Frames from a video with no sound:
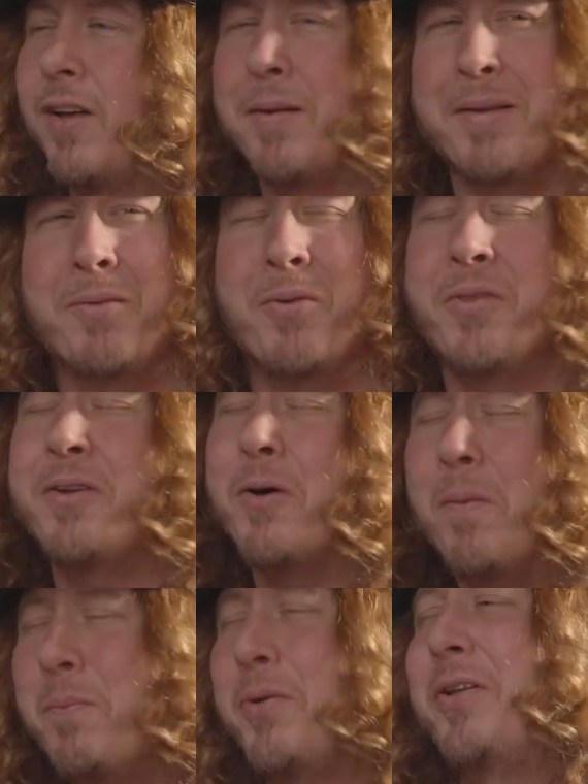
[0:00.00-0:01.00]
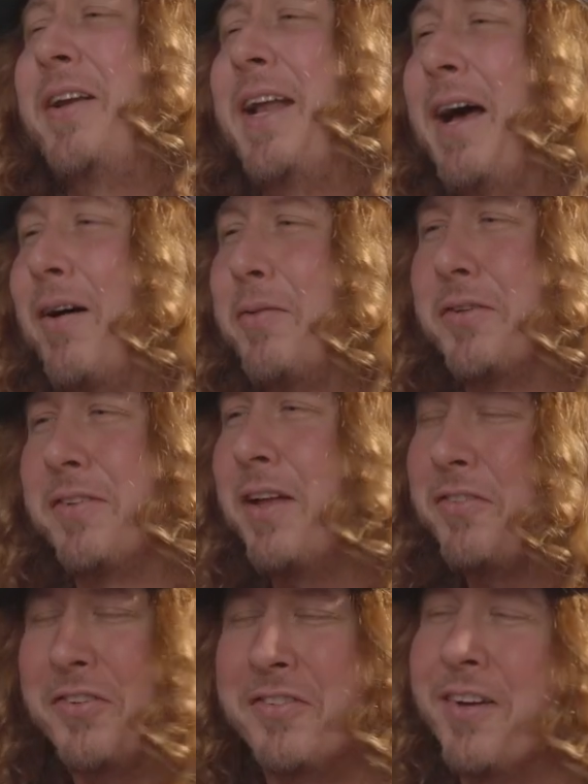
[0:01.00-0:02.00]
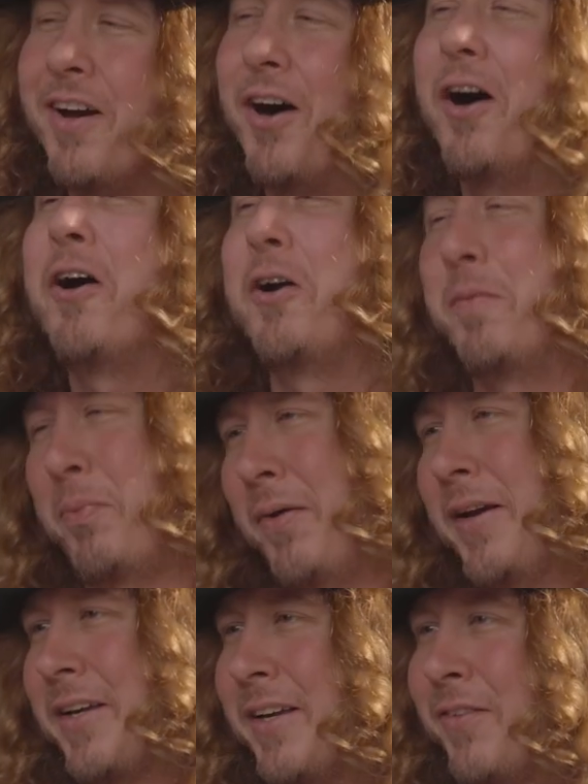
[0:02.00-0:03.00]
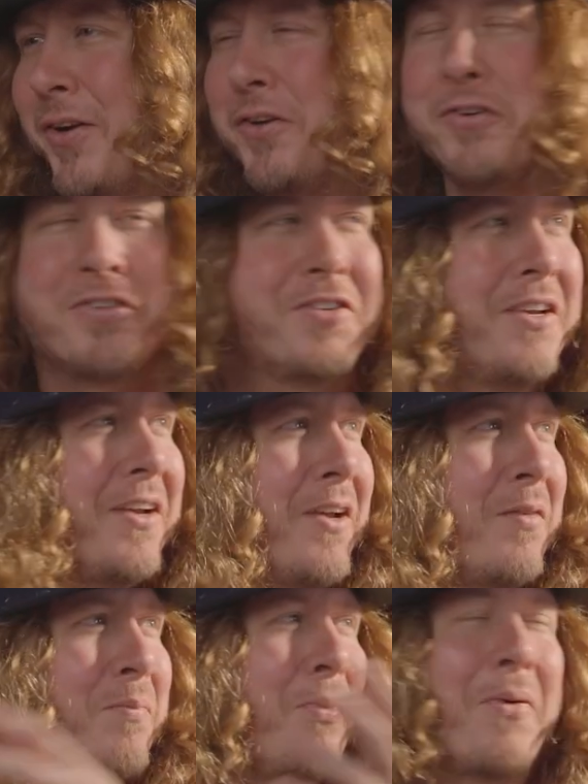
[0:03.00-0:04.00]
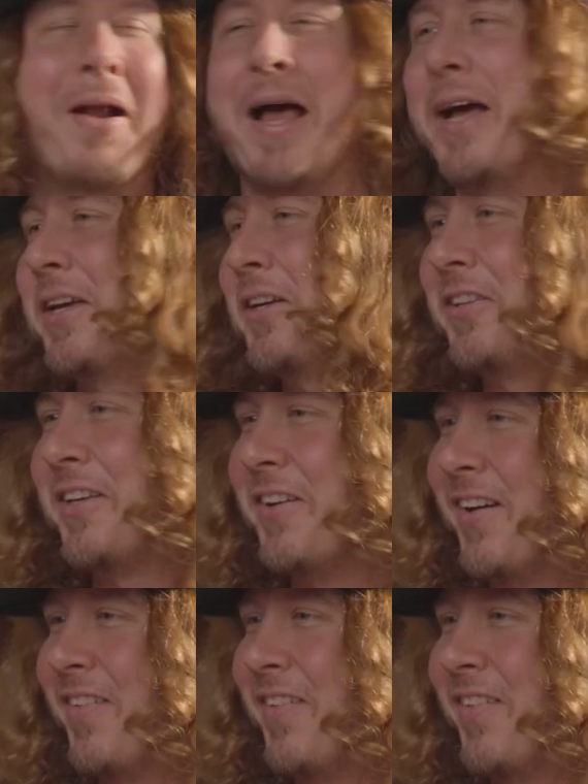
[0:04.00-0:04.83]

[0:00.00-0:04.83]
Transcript: And I'm like, well, then don't put it out because that's just heartbreaking. Well, you're just bragging that you